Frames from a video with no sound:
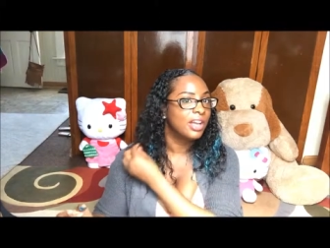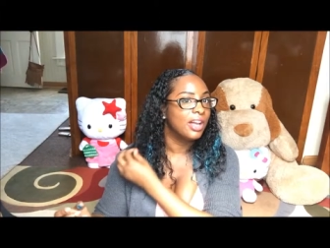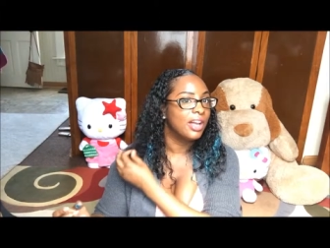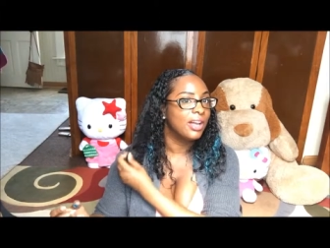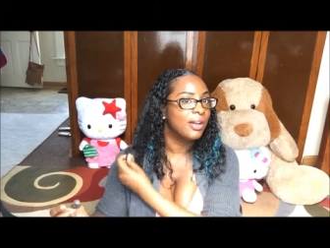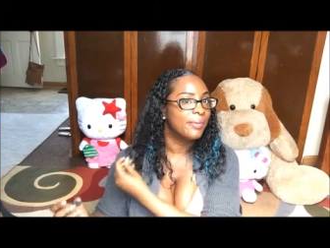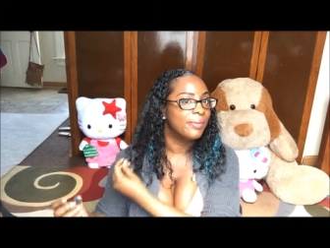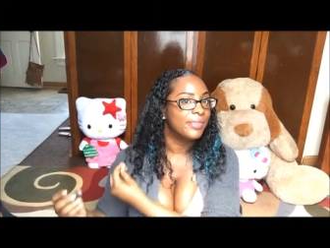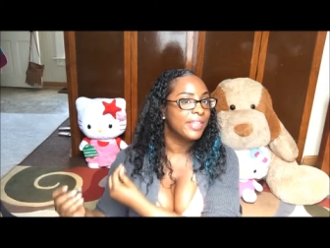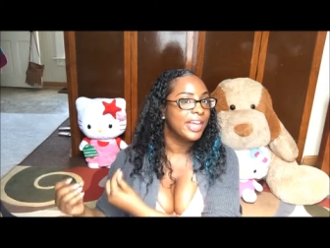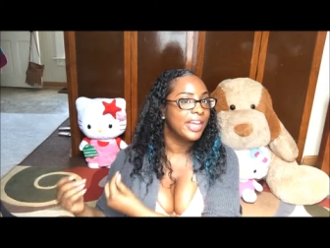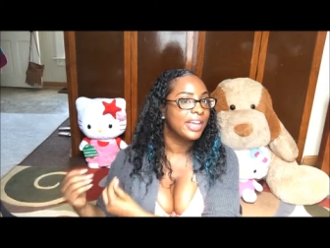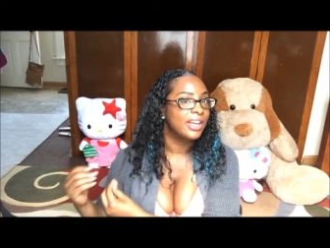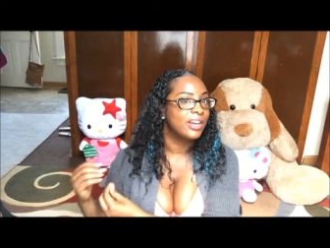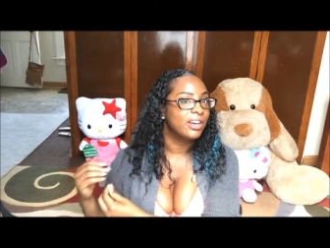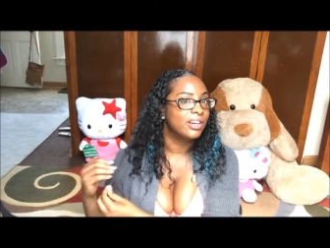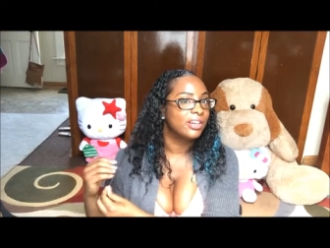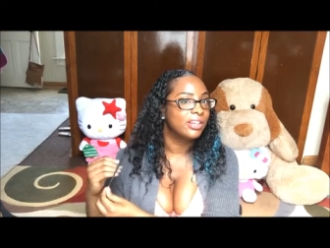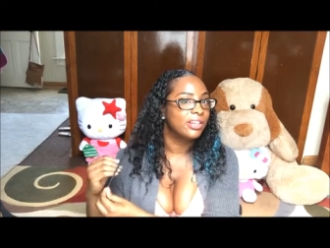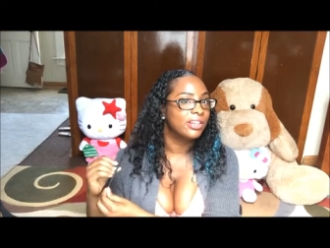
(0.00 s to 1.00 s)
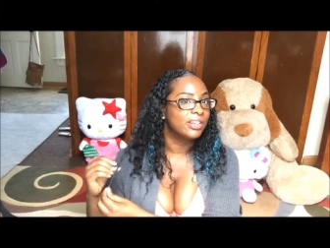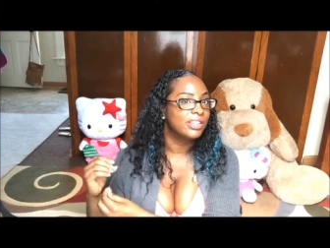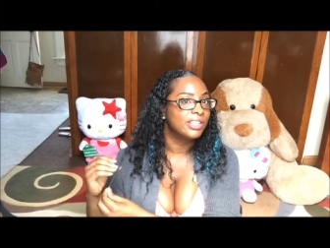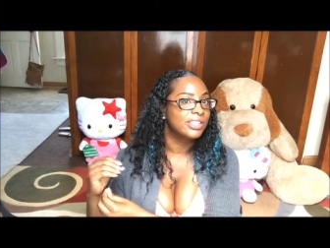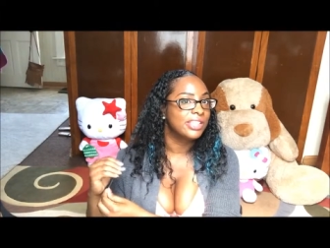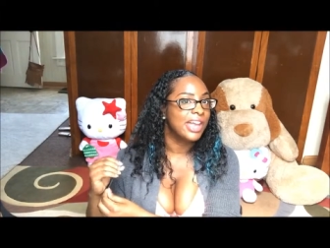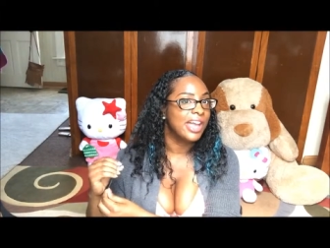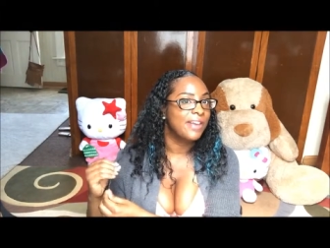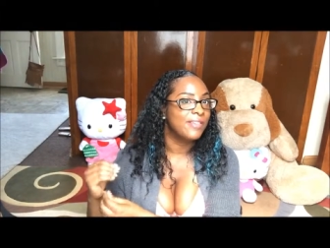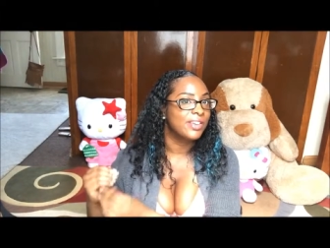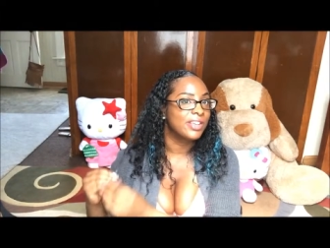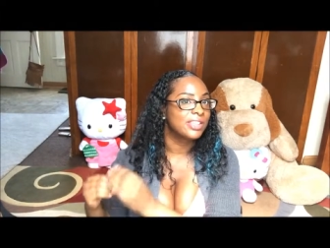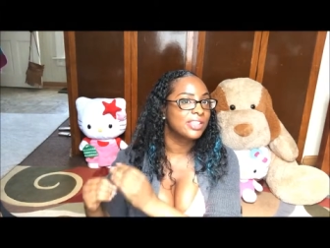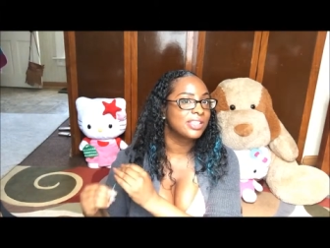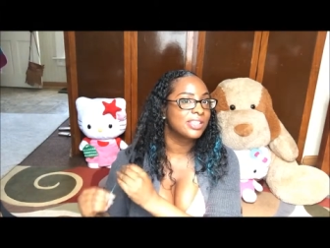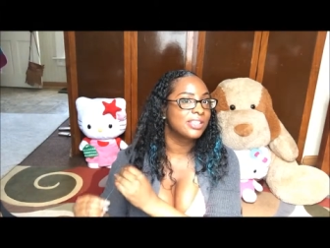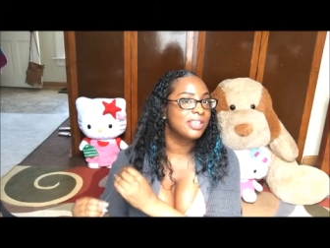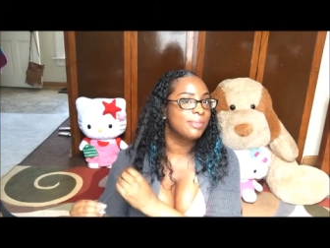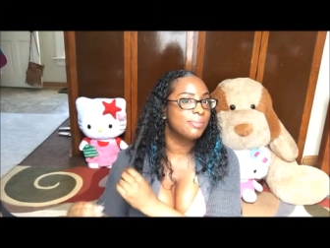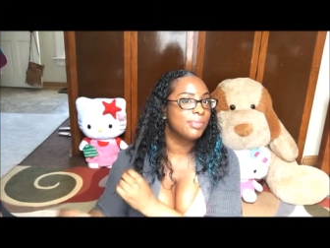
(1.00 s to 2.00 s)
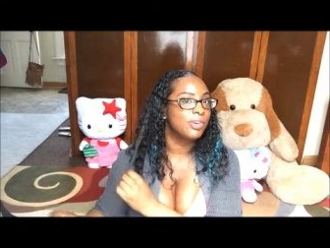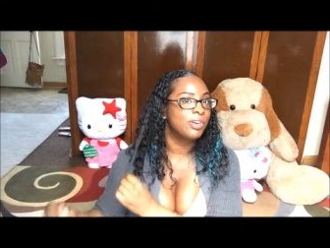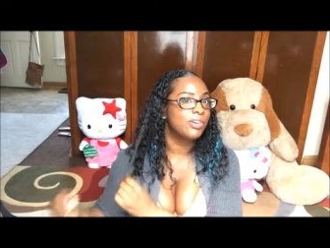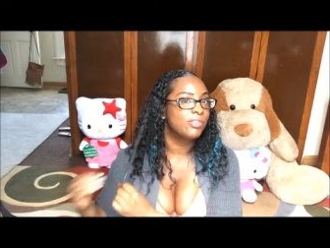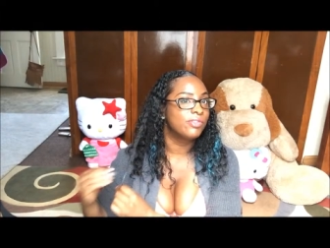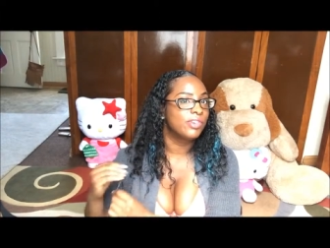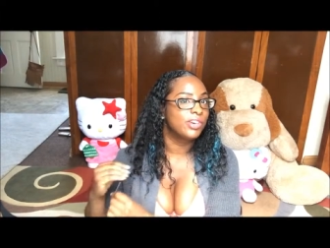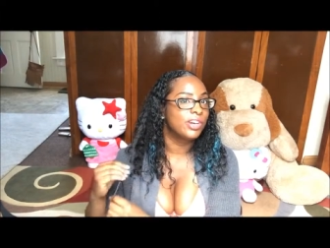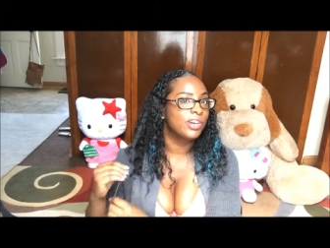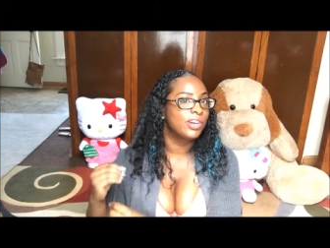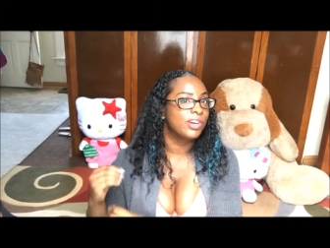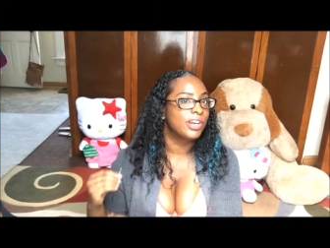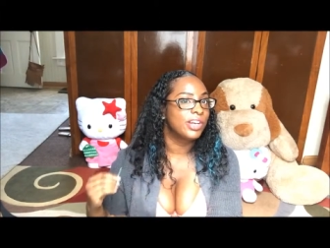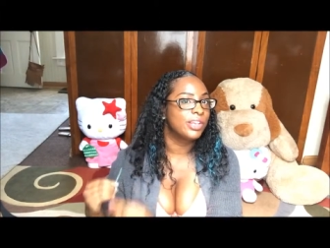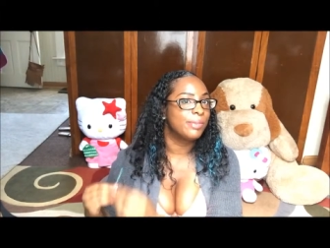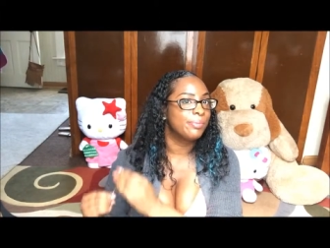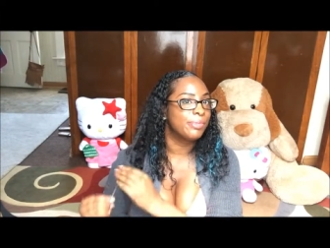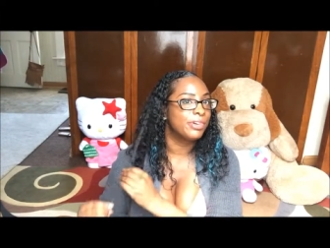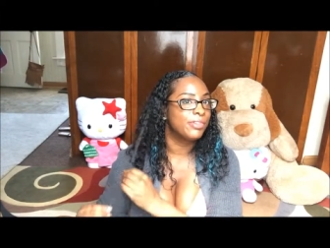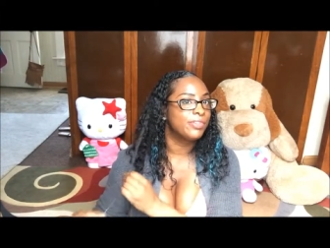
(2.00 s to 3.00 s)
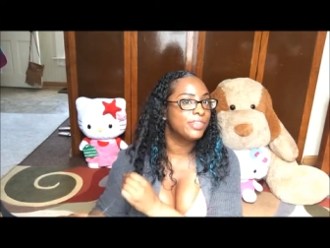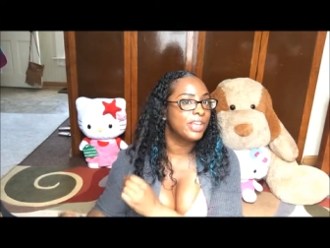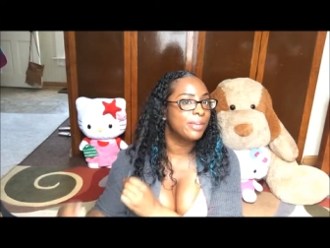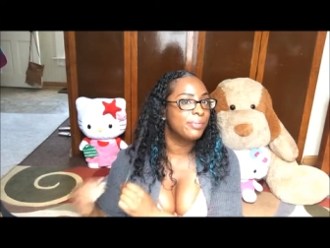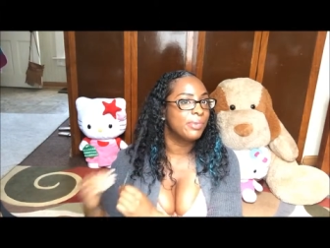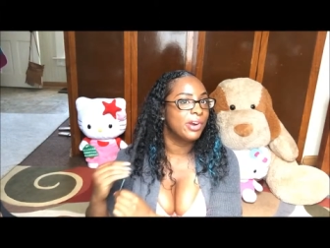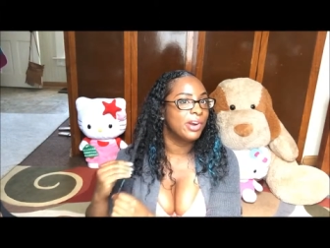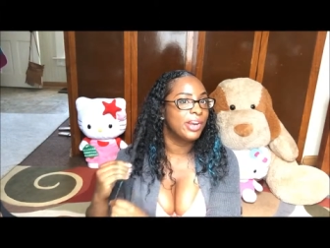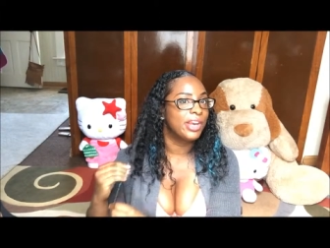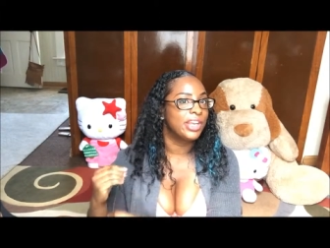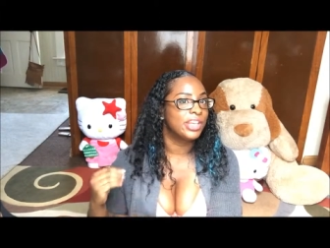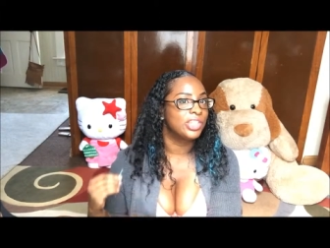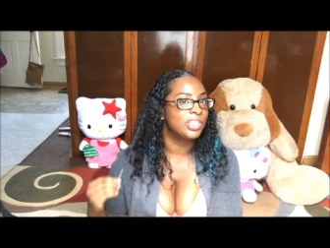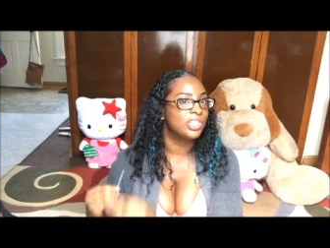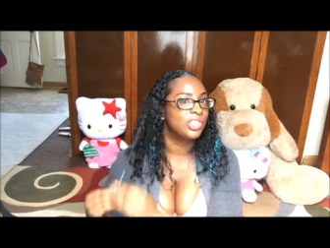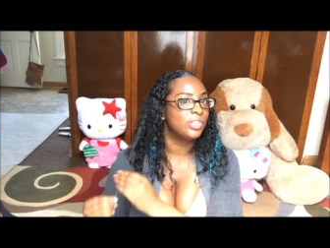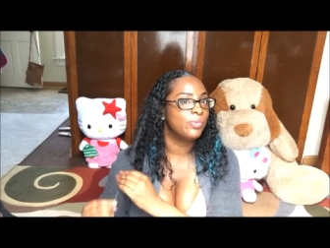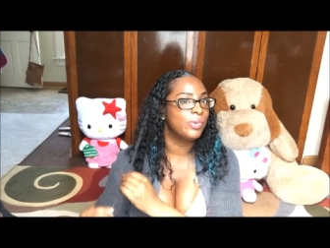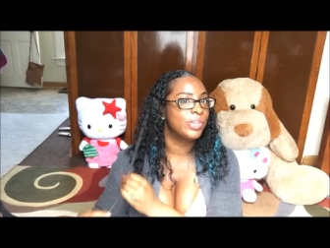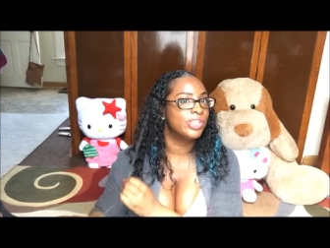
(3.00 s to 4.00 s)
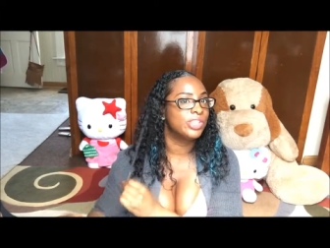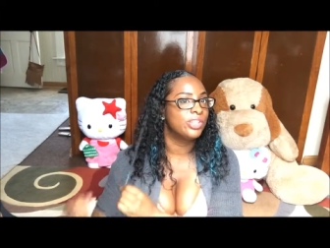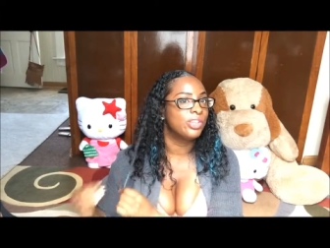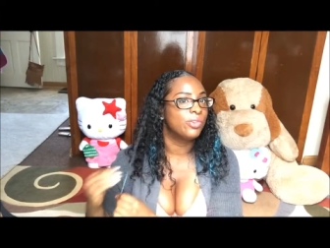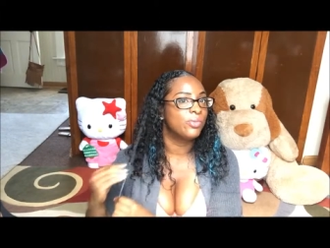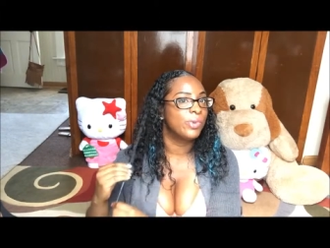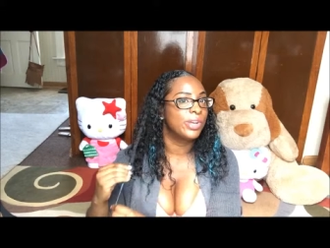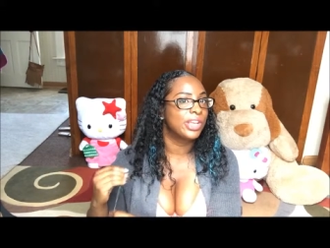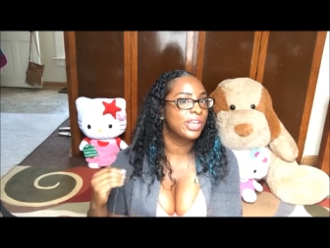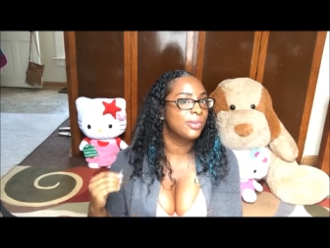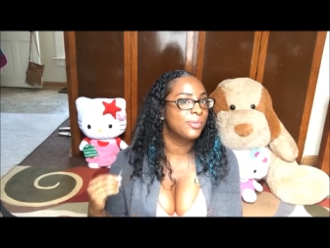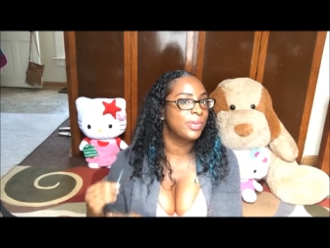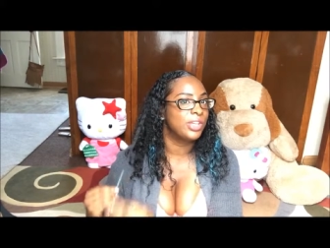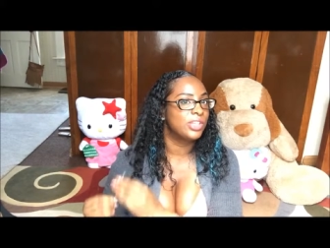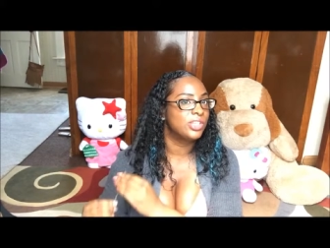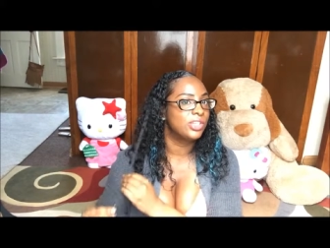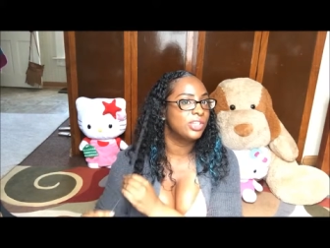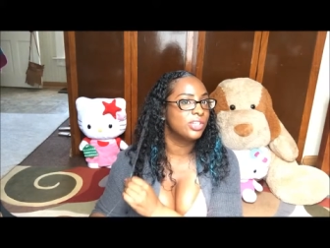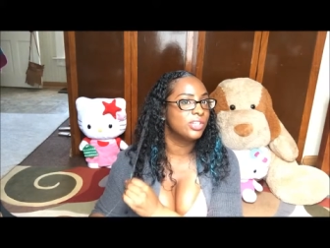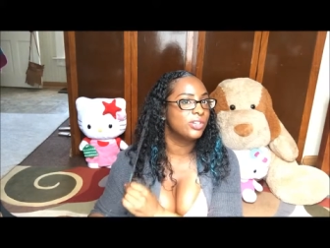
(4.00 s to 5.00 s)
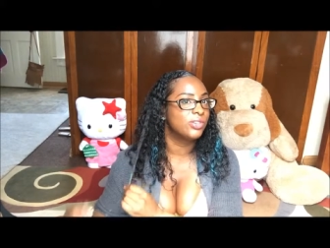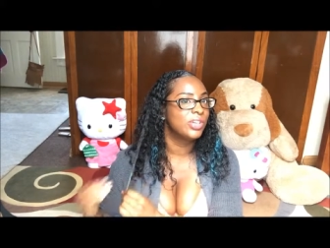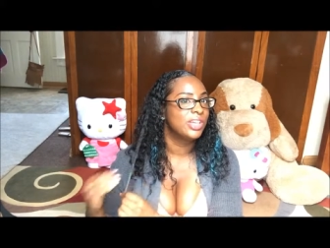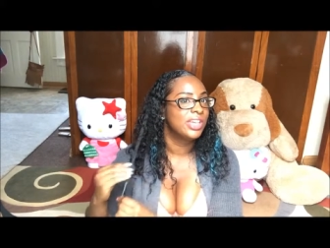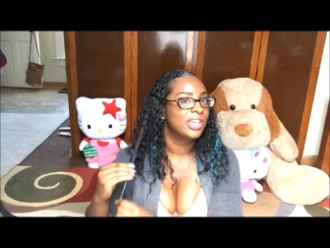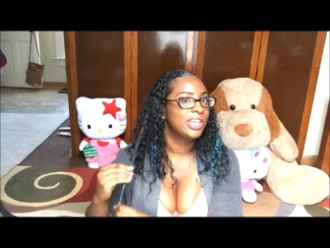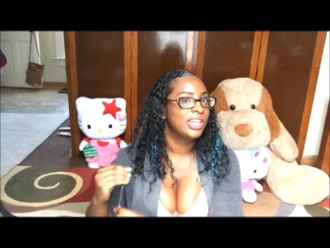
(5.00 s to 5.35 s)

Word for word: um, that is having a sleepover and a birthday party and she wants to know what can we do,